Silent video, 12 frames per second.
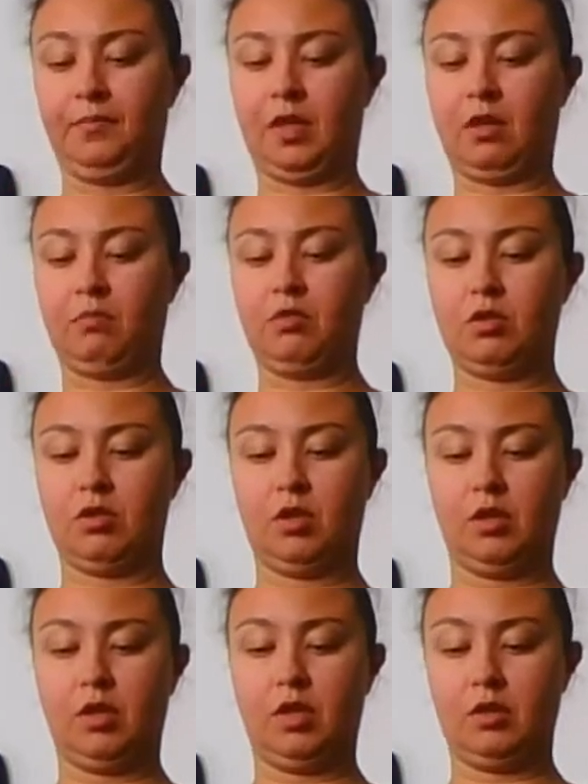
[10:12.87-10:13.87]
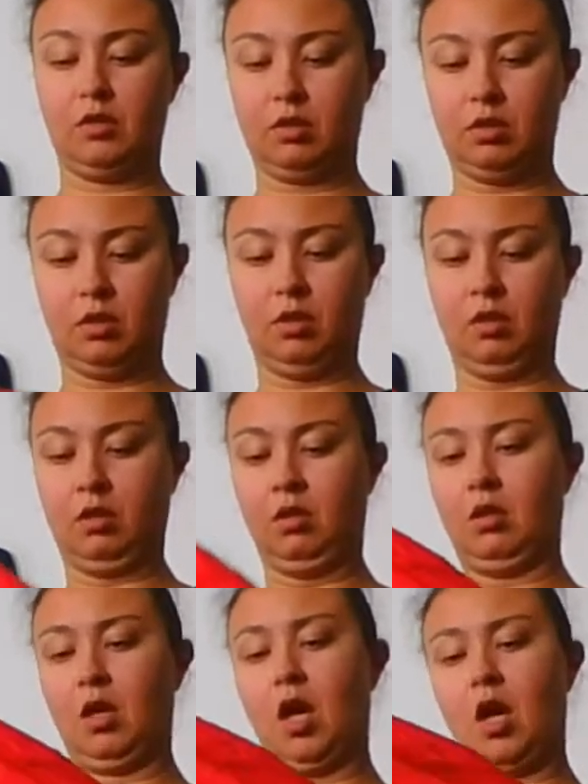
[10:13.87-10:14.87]
Now I'm just curious.
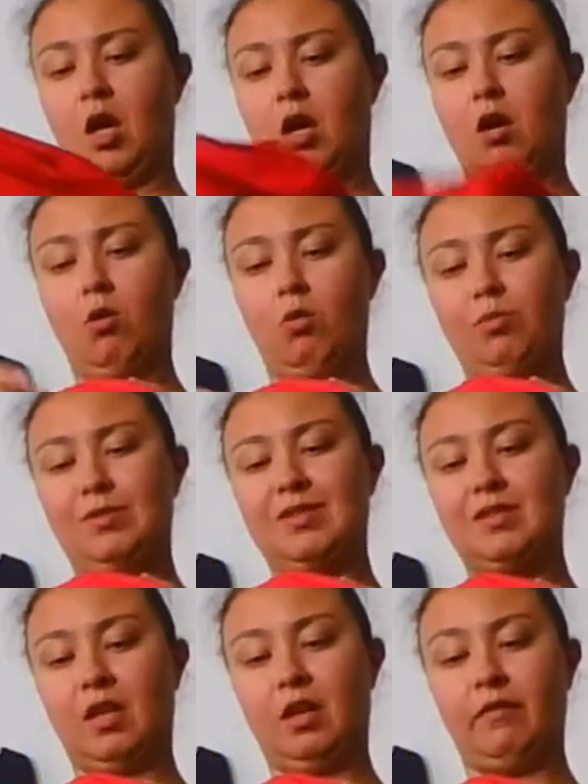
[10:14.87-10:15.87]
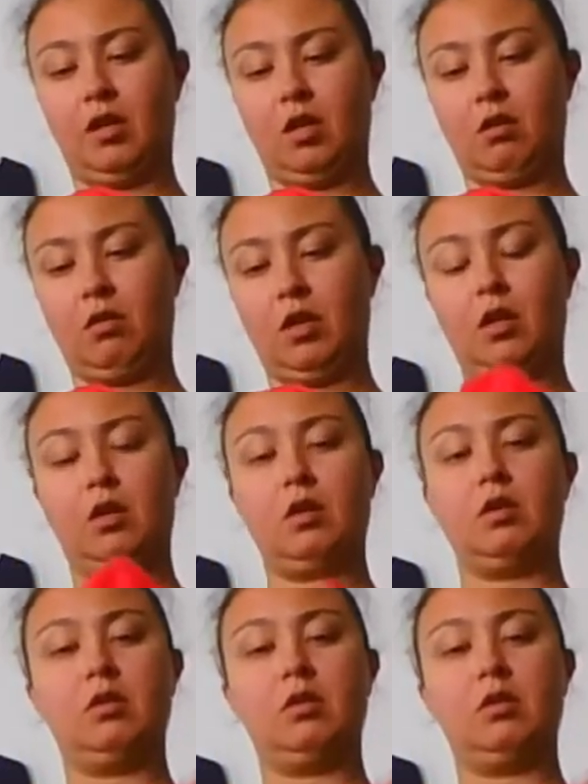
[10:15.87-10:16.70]
Oh, son of a nutcracker.